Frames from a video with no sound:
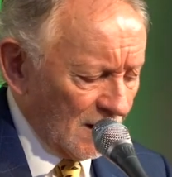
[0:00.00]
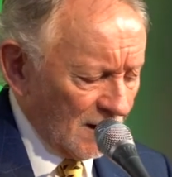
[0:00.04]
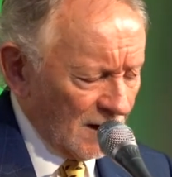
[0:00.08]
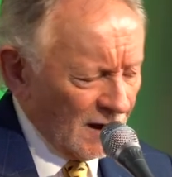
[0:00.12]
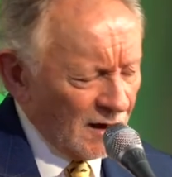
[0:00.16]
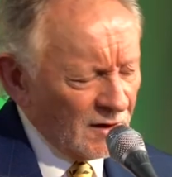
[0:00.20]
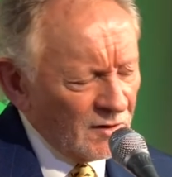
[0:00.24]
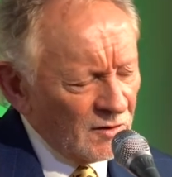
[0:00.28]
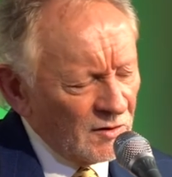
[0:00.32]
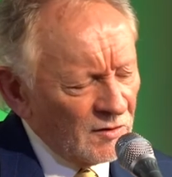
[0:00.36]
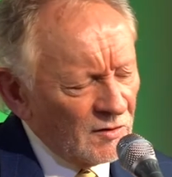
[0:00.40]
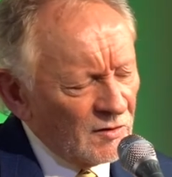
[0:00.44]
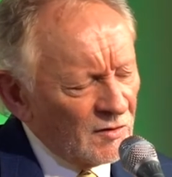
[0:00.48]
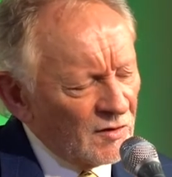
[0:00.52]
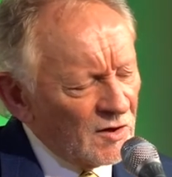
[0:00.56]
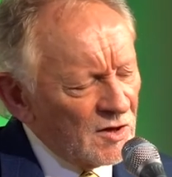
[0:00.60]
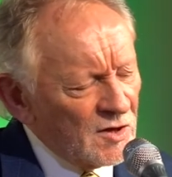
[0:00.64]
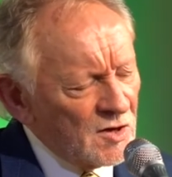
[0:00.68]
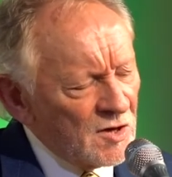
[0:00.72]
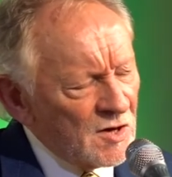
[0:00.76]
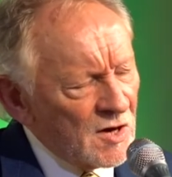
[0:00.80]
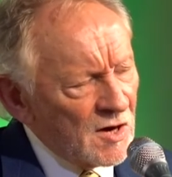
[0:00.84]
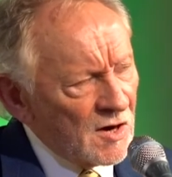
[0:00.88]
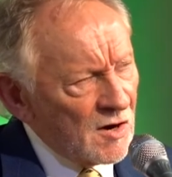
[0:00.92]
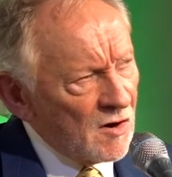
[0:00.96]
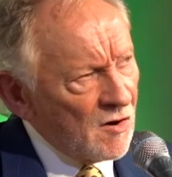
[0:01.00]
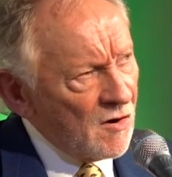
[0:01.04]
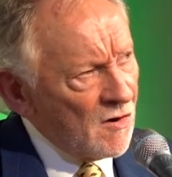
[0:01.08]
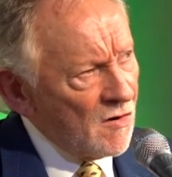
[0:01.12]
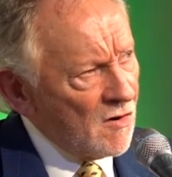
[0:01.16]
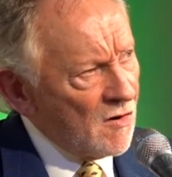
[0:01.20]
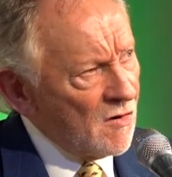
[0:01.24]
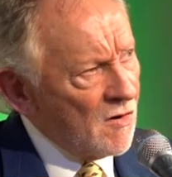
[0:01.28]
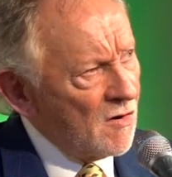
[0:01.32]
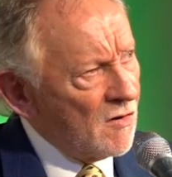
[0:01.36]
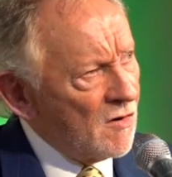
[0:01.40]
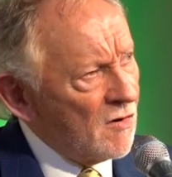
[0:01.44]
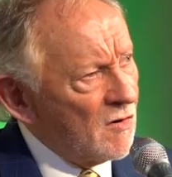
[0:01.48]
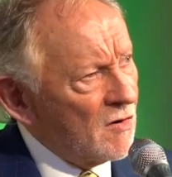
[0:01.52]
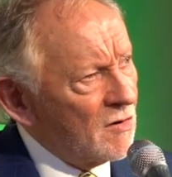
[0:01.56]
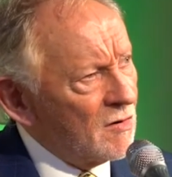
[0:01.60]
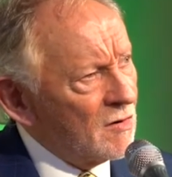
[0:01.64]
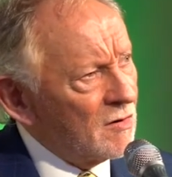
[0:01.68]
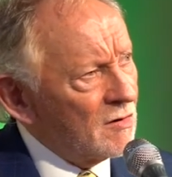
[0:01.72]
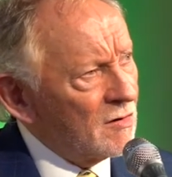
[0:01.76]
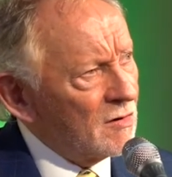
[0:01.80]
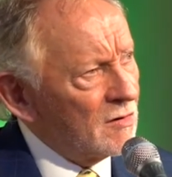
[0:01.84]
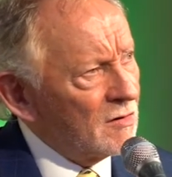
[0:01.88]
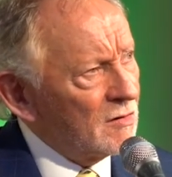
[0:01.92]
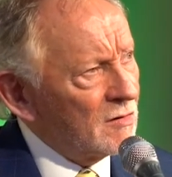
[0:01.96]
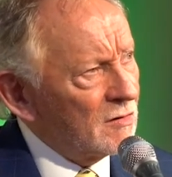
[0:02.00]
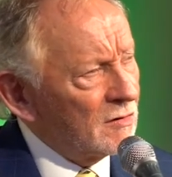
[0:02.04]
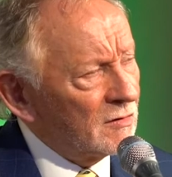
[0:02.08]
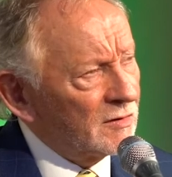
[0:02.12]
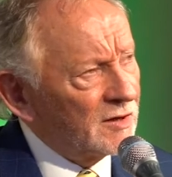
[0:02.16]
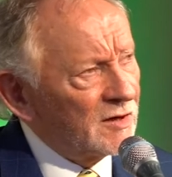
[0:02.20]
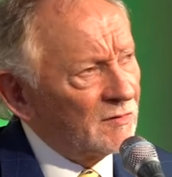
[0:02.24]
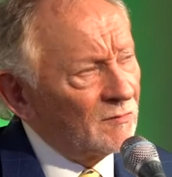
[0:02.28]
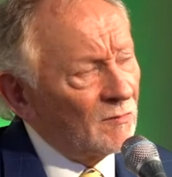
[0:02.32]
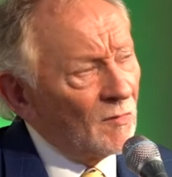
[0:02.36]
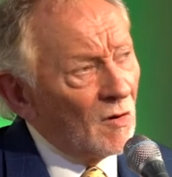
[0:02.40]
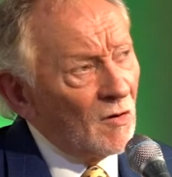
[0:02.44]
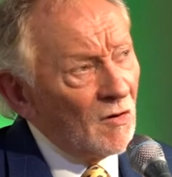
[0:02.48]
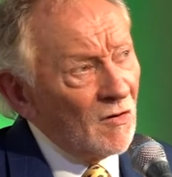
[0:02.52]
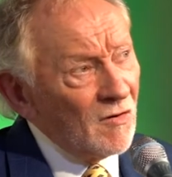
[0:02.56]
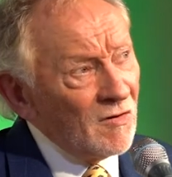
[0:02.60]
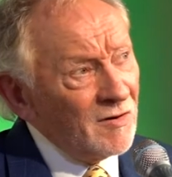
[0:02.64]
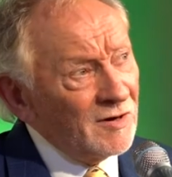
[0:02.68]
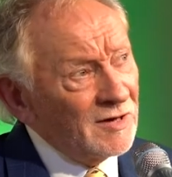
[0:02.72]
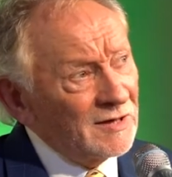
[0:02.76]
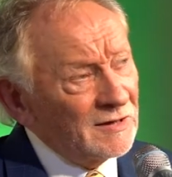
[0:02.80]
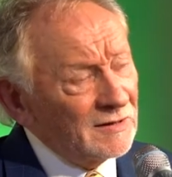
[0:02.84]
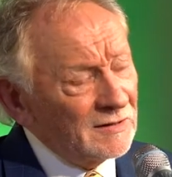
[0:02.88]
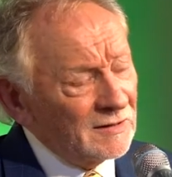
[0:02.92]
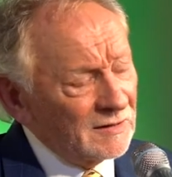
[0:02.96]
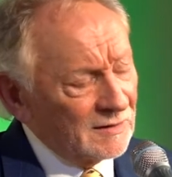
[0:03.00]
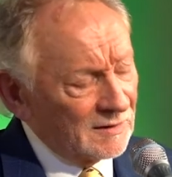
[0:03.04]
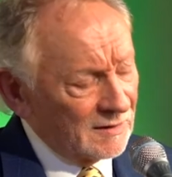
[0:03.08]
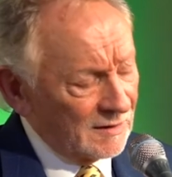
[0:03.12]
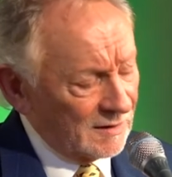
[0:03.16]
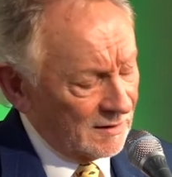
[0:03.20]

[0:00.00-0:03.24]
In the early morning